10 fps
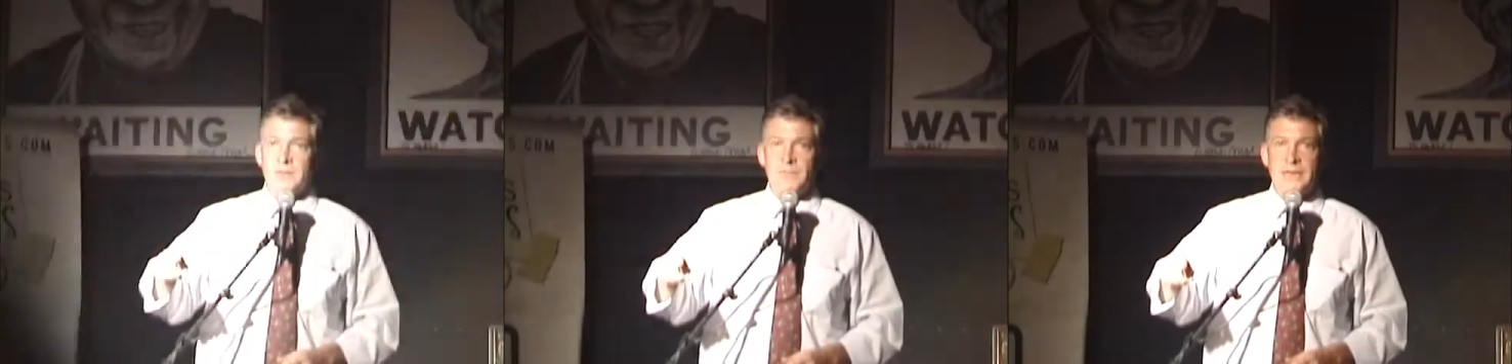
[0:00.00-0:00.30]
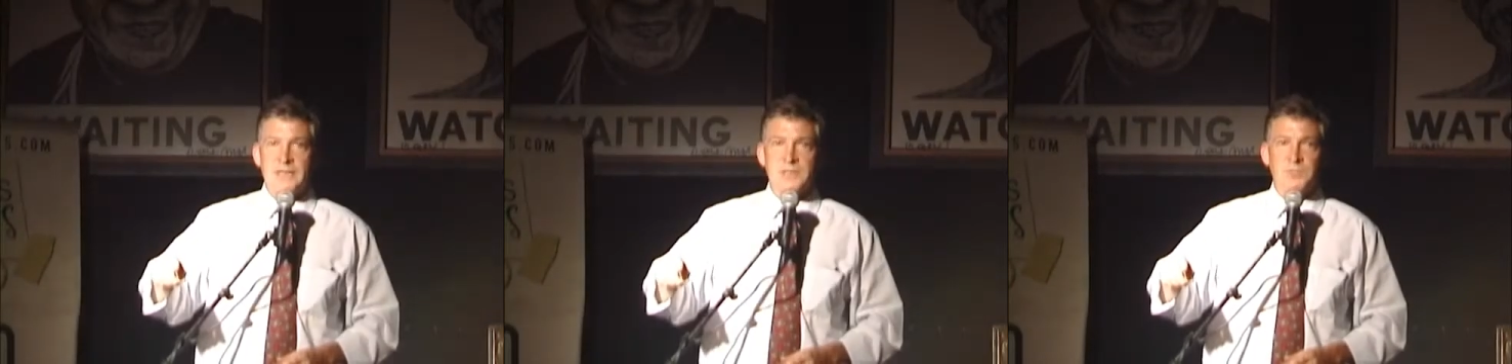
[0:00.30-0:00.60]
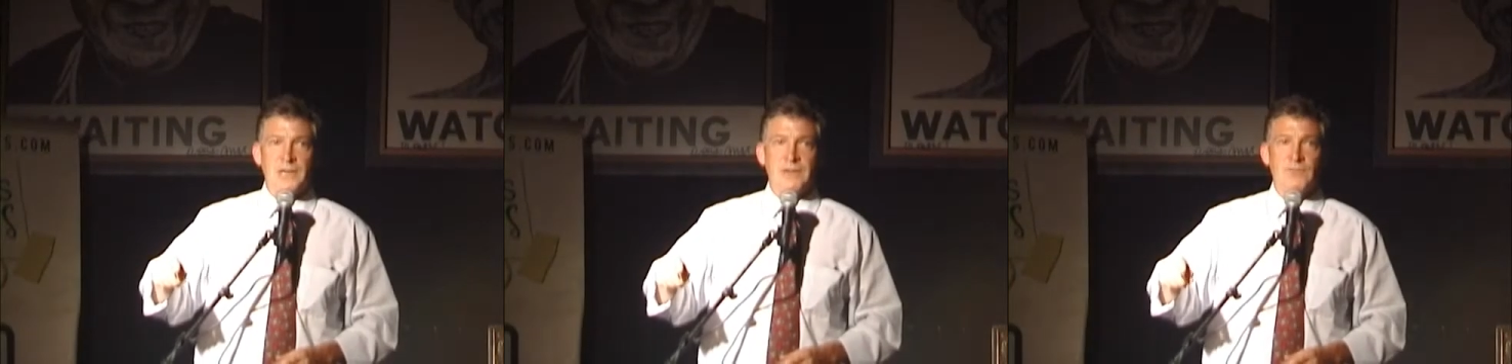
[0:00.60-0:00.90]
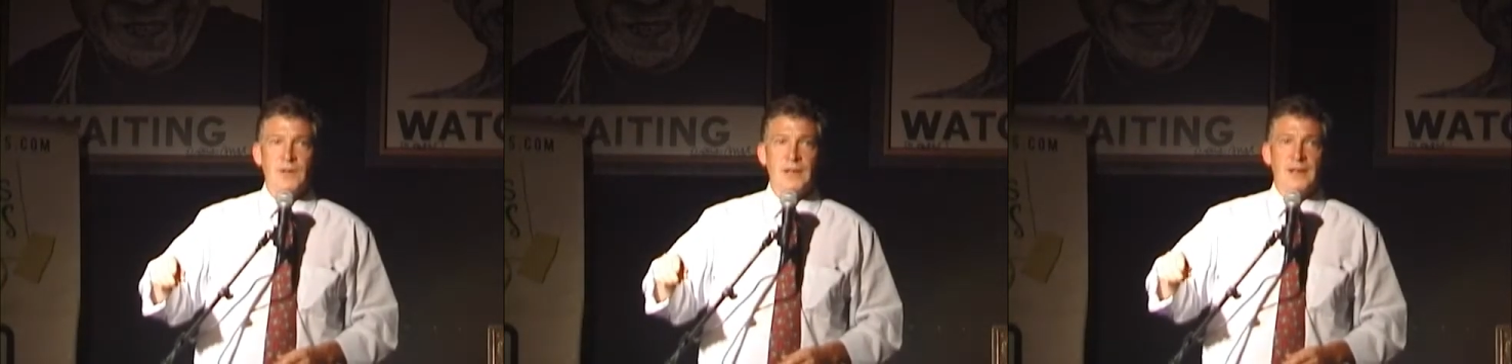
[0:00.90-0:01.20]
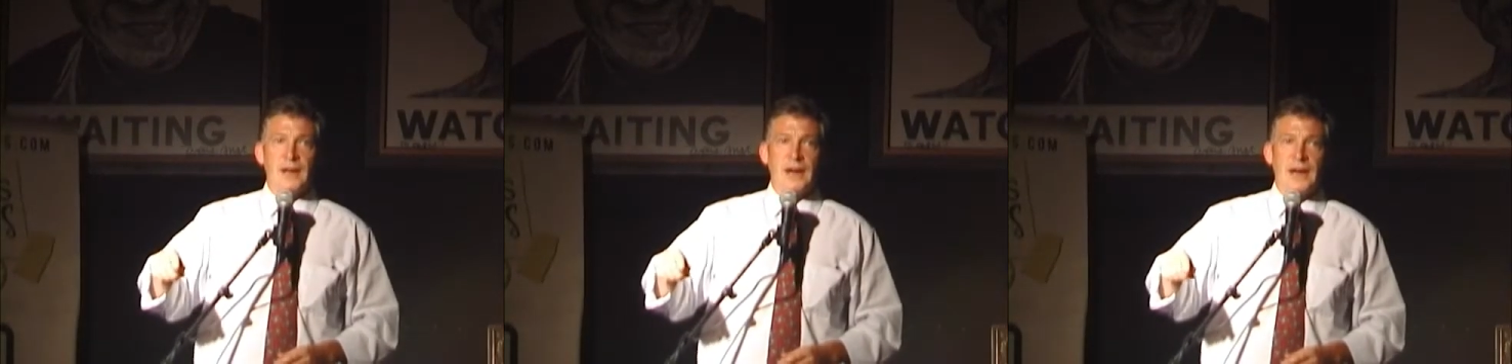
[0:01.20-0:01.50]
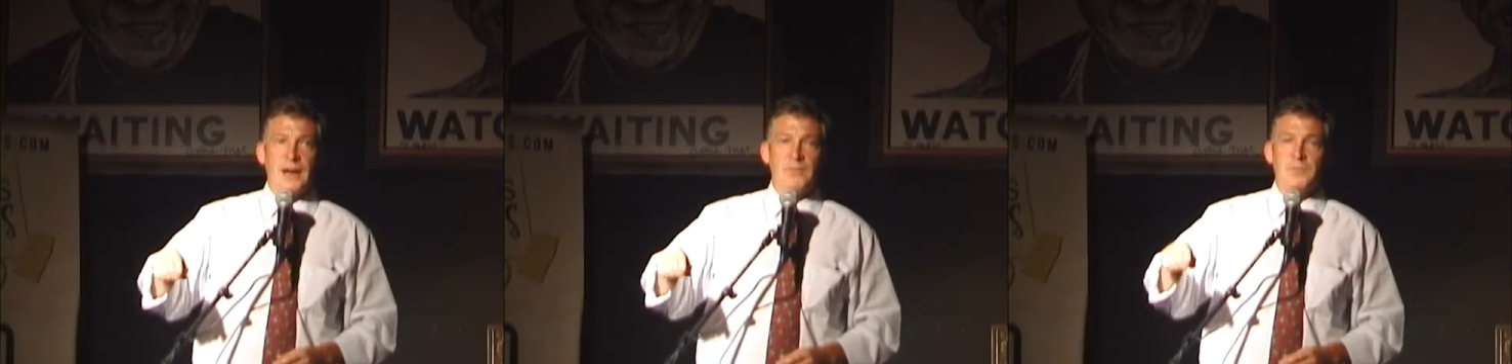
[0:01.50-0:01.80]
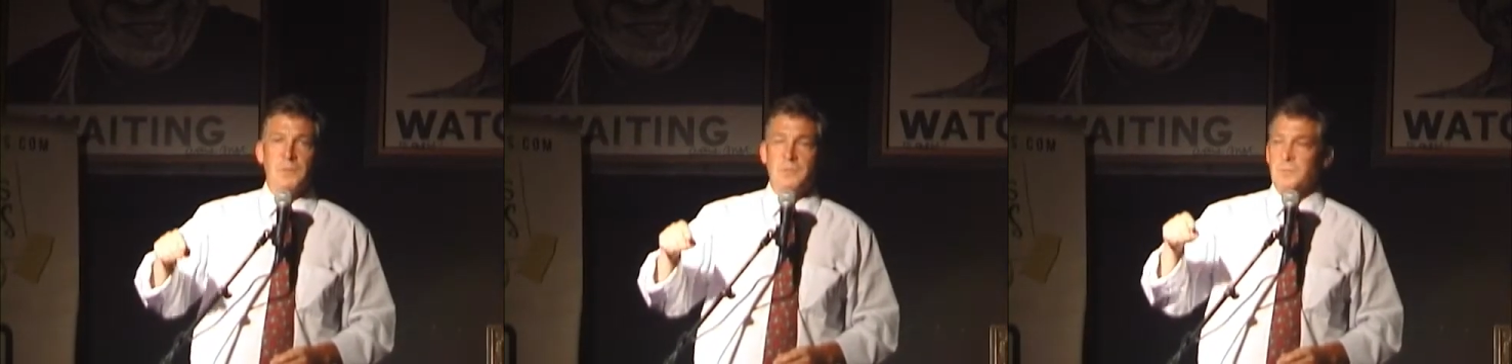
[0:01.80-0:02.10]
an amicus brief
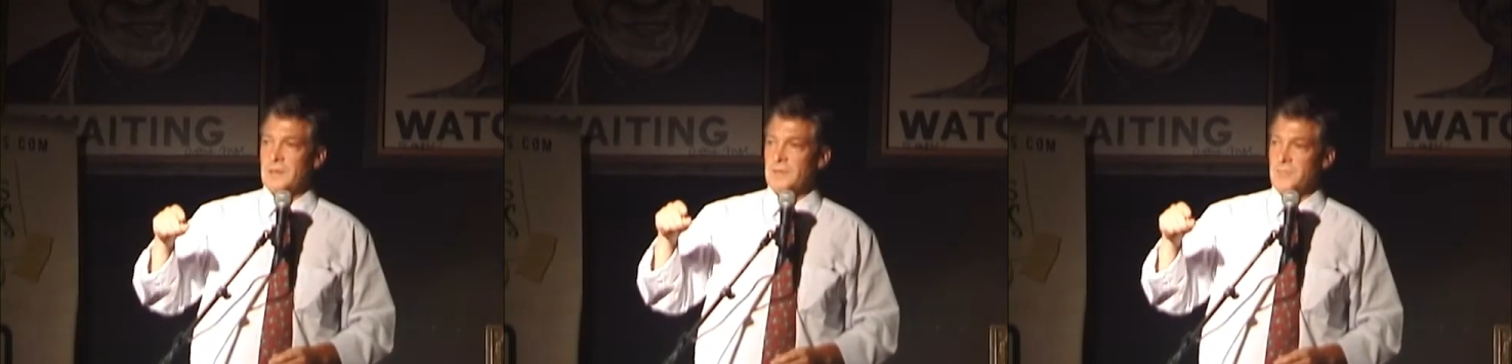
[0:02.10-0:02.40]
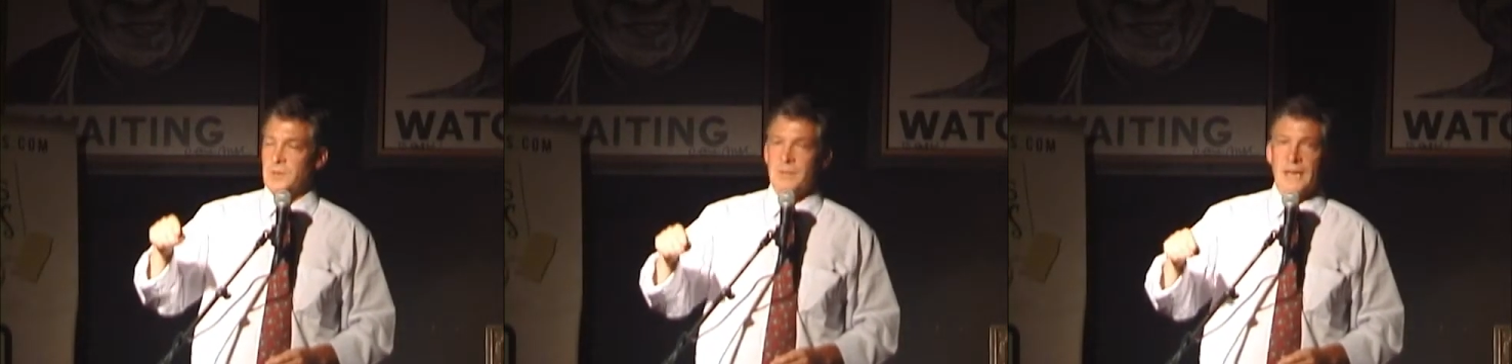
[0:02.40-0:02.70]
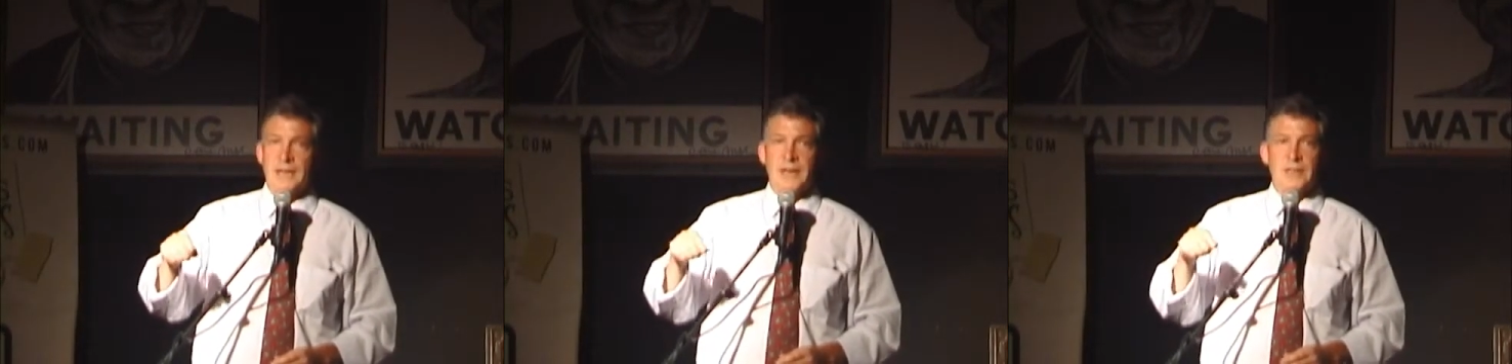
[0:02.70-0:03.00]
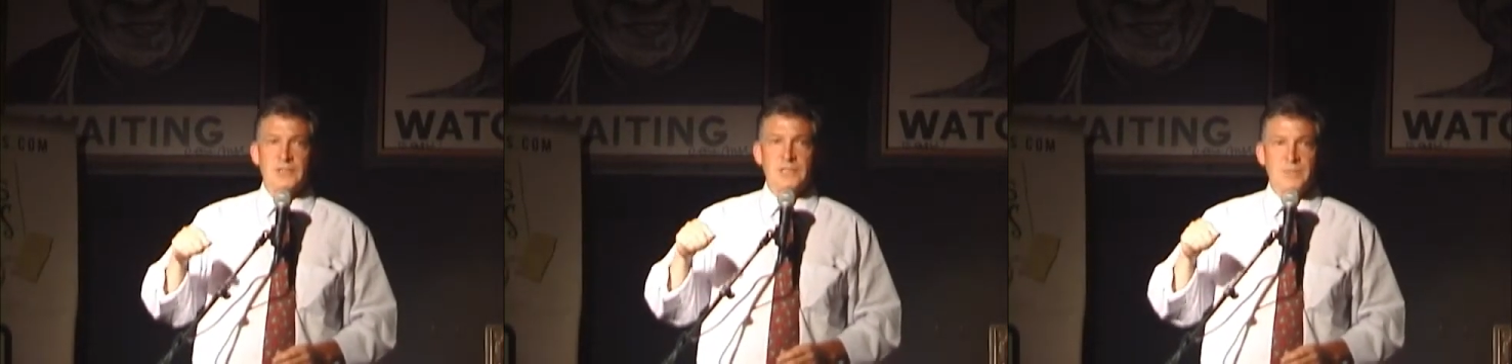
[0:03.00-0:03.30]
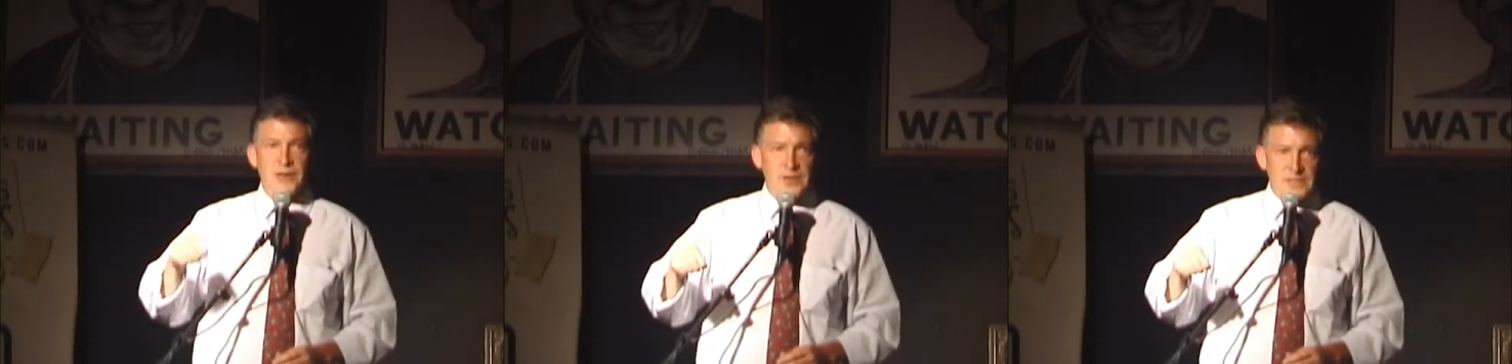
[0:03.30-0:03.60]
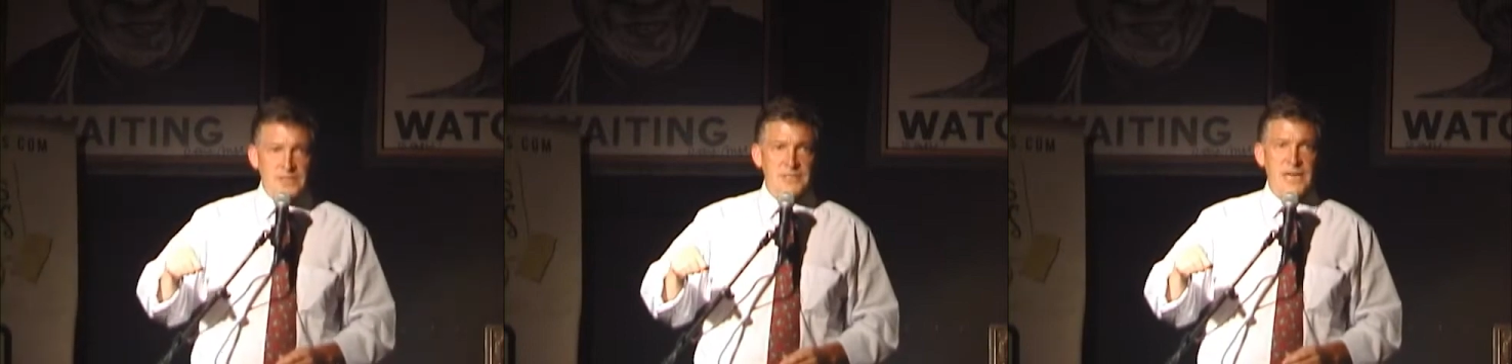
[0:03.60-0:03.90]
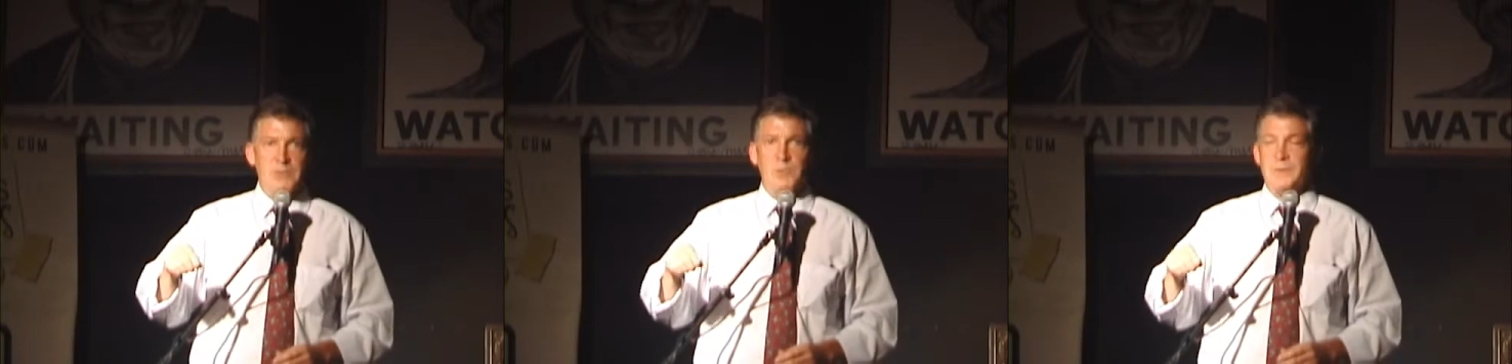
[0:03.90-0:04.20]
with many others, the American
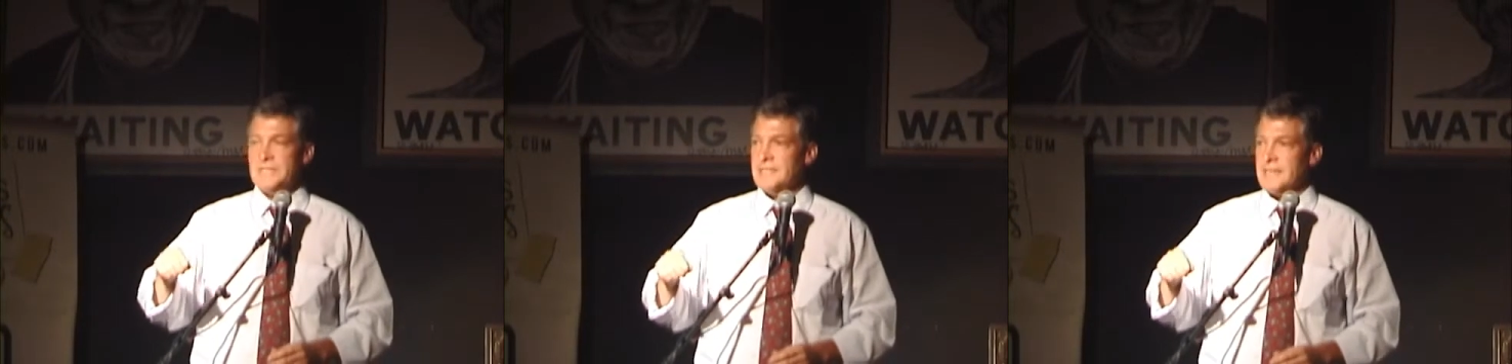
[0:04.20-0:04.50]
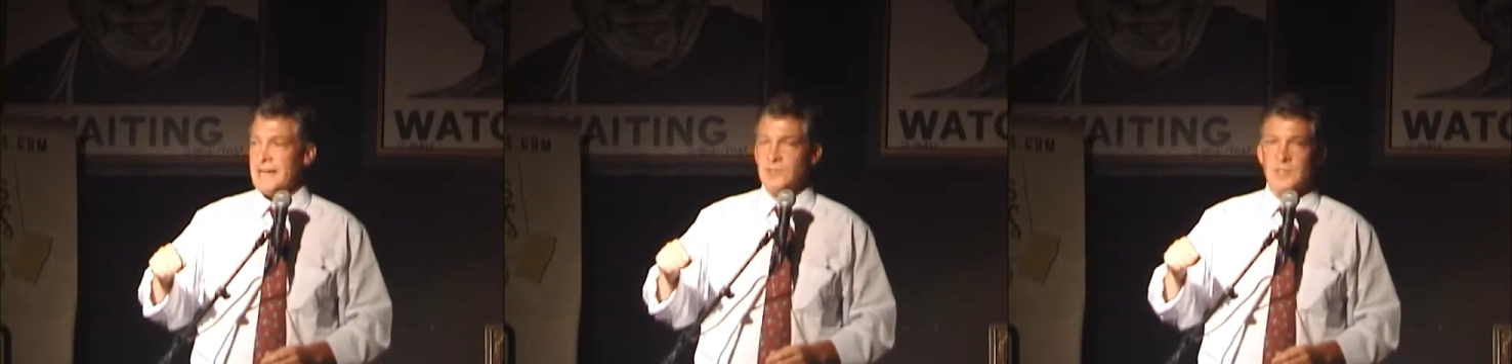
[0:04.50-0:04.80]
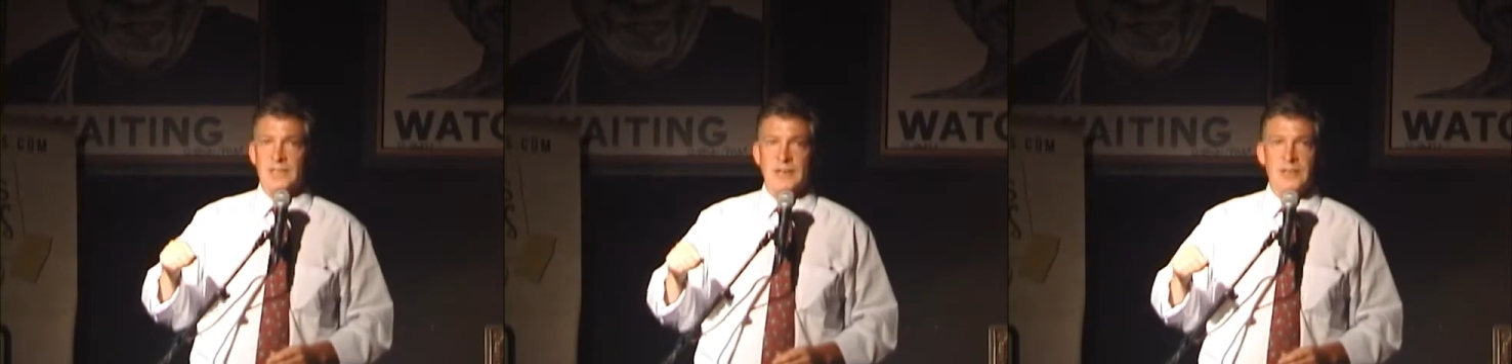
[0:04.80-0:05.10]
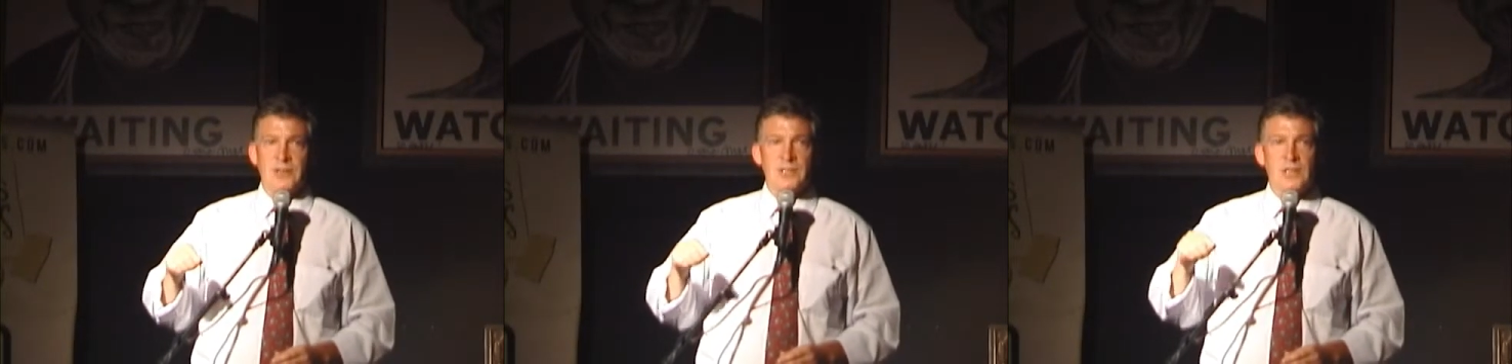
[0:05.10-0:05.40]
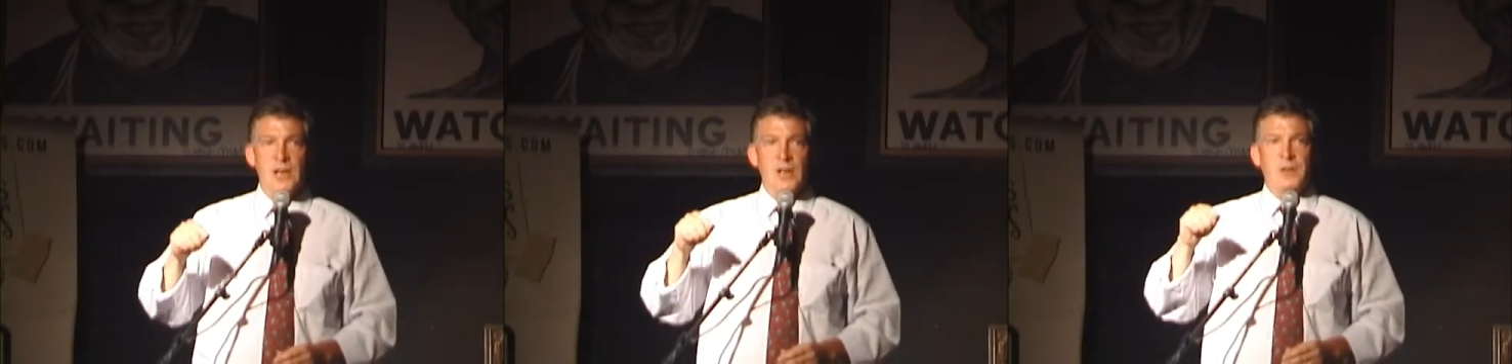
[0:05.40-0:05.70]
Sustainable Business Council and others.